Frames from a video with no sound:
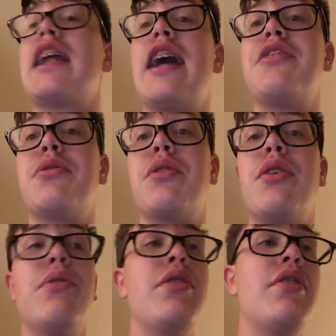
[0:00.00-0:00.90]
that. I don't
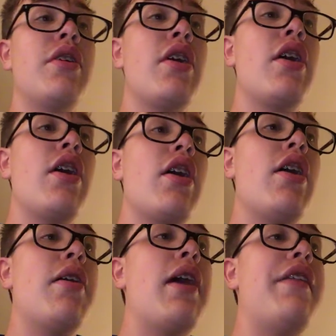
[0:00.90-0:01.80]
know.
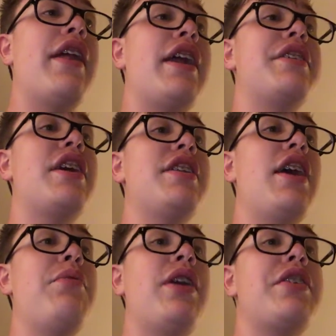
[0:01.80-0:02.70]
And then at
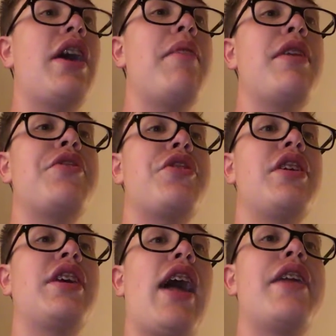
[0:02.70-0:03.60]
10:10 we had a timed
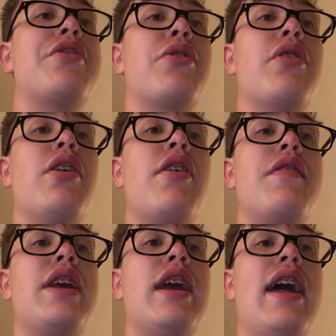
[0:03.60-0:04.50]
entry and guided tour
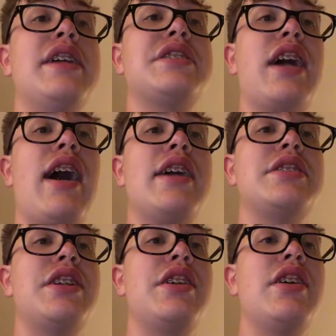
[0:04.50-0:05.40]
of the
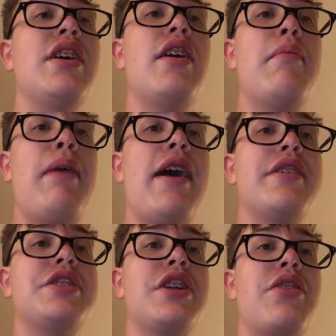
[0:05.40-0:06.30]
Esterhazy
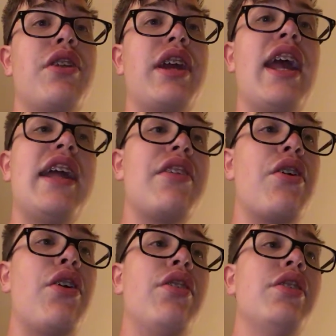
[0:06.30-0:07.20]
Palace, including Hayden
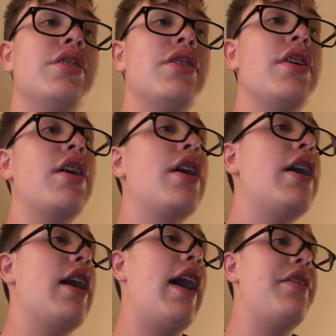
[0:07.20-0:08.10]
Hall.
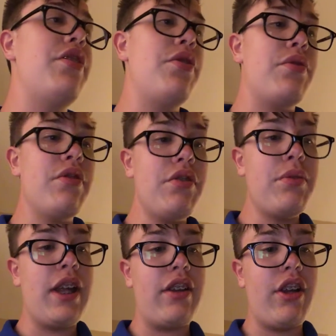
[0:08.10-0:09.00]
At noon,
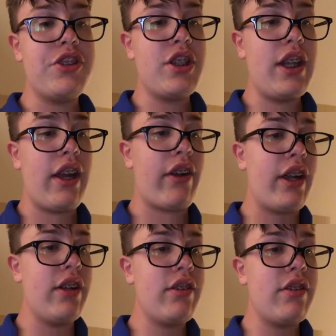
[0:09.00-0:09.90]
we had lunch in the
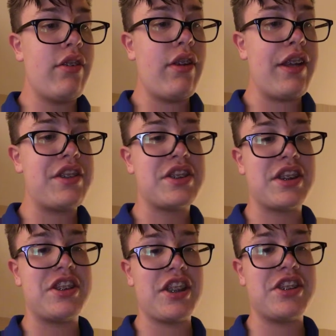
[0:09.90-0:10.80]
area, as a
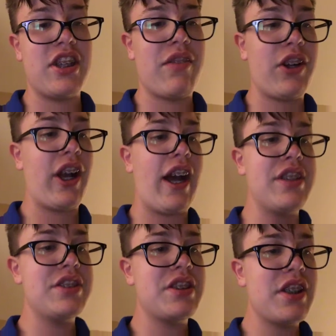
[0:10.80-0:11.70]
suggestion of our
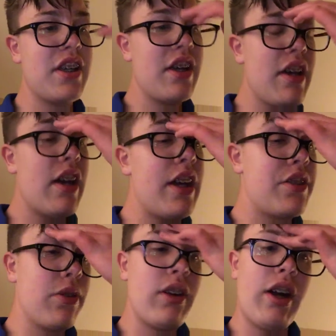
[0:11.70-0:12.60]
guides. At
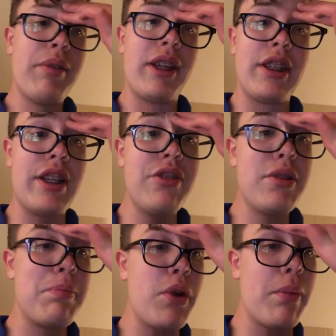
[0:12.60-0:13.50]
2 o'clock we continued
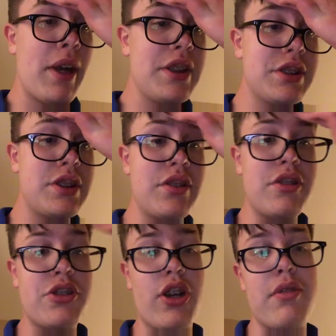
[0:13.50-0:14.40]
to Budapest.
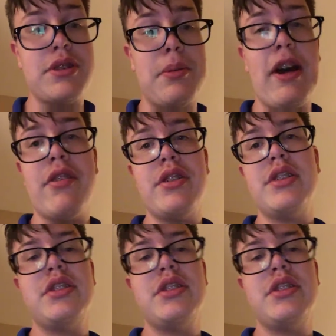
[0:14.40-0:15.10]
The journey was about